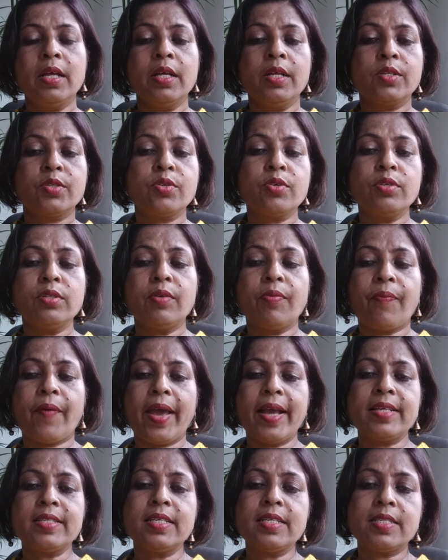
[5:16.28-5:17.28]
So the
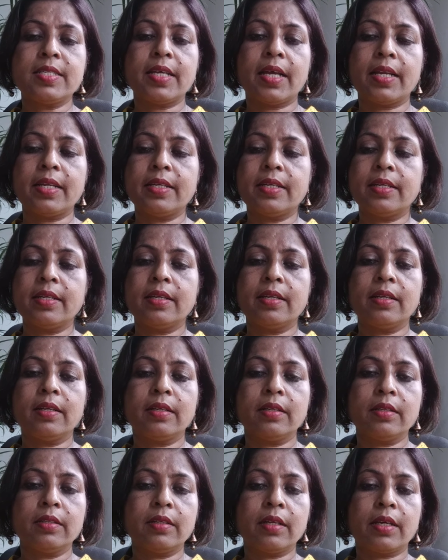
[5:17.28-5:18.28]
facts is that
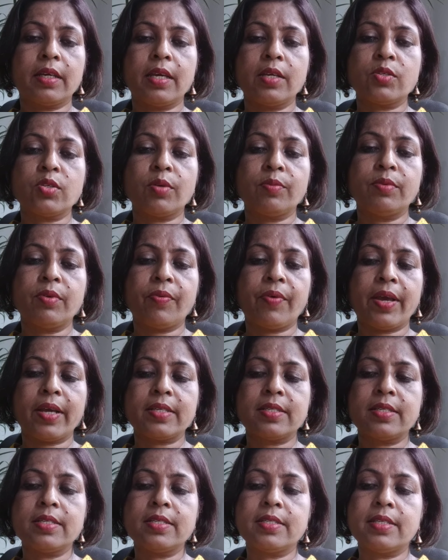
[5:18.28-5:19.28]
the case of the
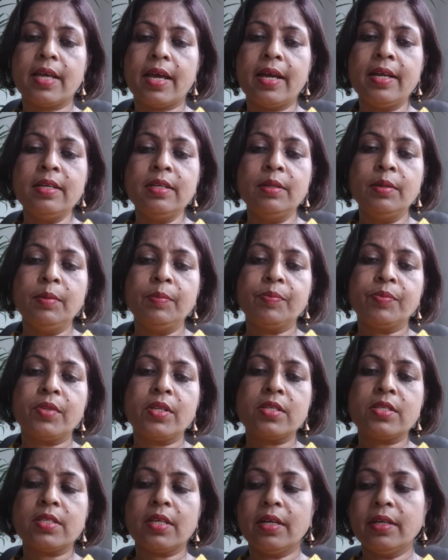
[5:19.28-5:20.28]
facts is that the
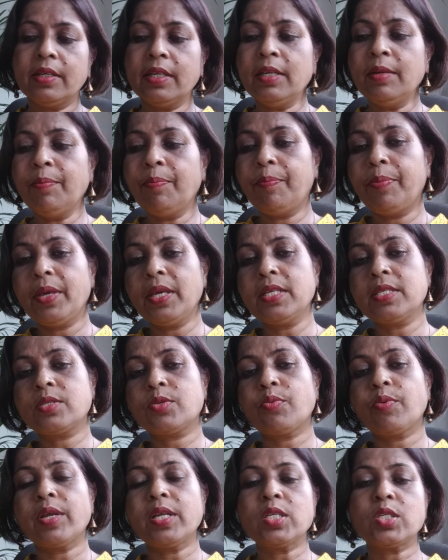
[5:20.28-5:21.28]
certain pigs
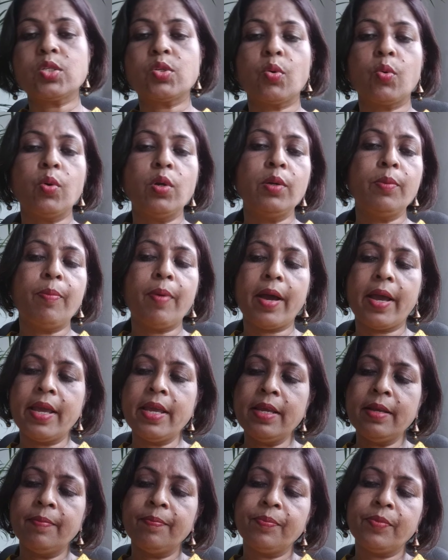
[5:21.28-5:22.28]
were sold
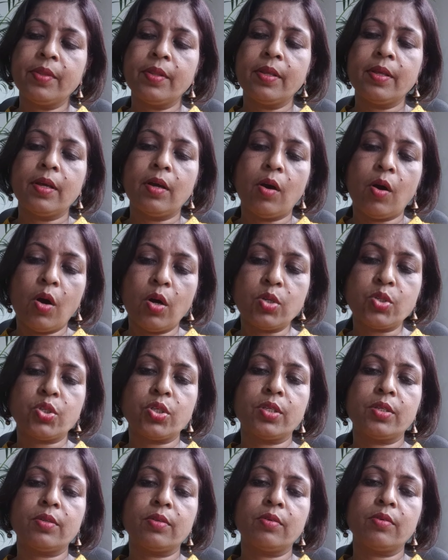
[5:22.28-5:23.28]
by
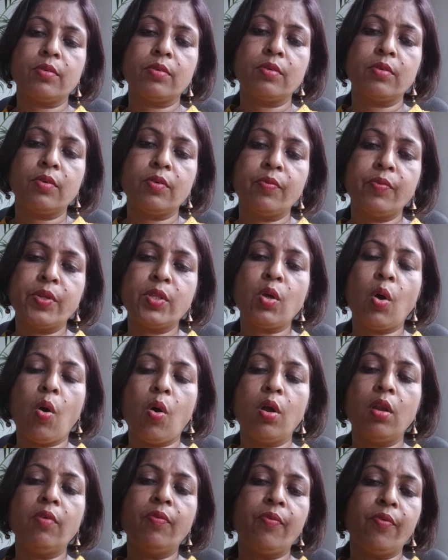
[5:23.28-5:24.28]
auction with
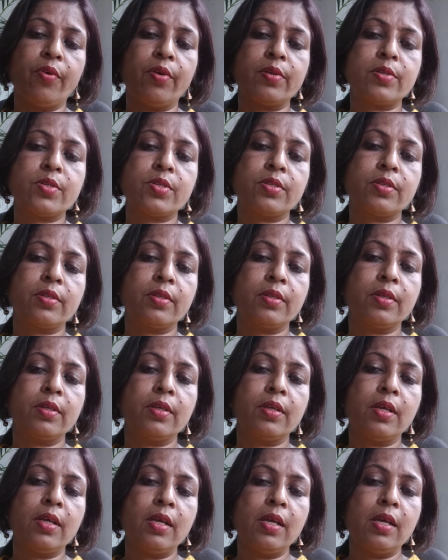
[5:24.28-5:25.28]
all faults.
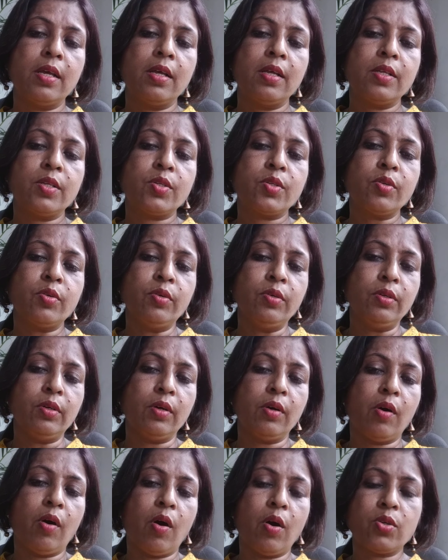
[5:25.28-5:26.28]

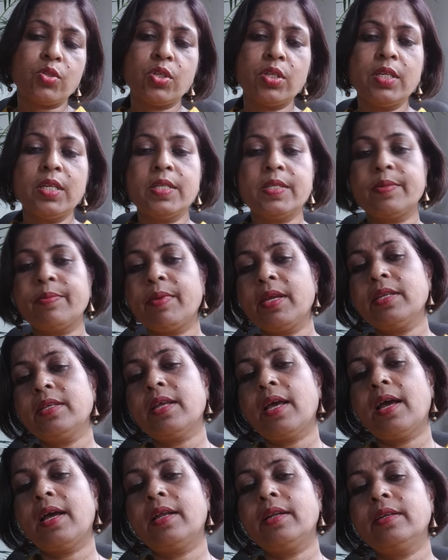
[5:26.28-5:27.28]
So auction is
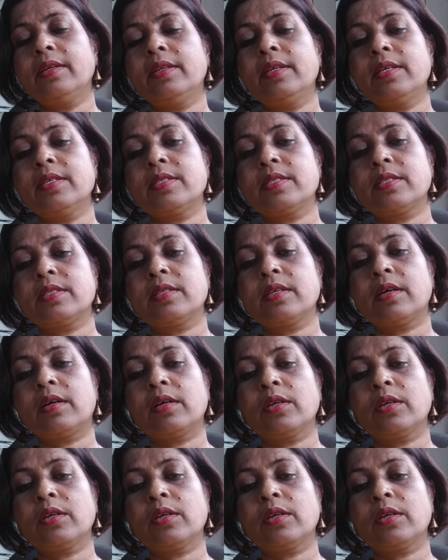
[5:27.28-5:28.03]
made, and this